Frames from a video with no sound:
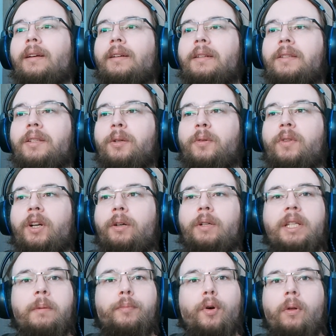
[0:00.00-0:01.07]
Uh, so
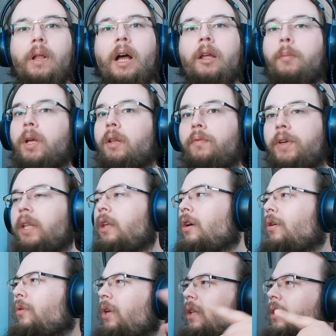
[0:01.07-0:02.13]
there is a poll, I made a
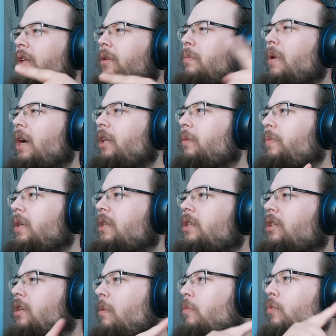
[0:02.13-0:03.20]
video on it, it might be
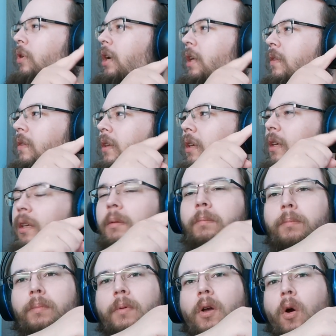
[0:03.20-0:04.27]
somewhere in
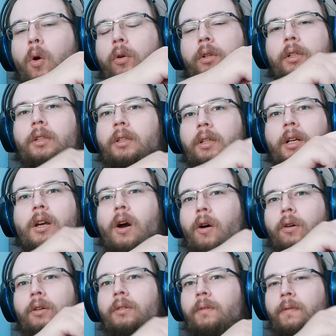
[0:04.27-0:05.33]
the corner
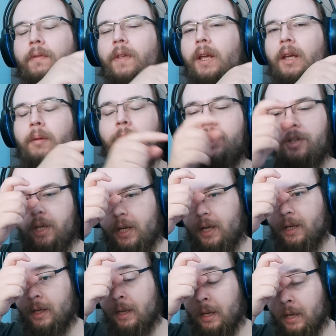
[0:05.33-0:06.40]
card
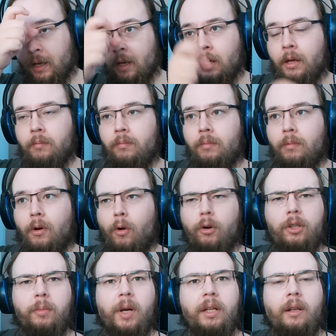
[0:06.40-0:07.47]
thingamajig.
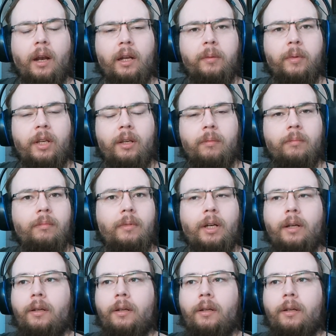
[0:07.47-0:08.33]
Or it might not be.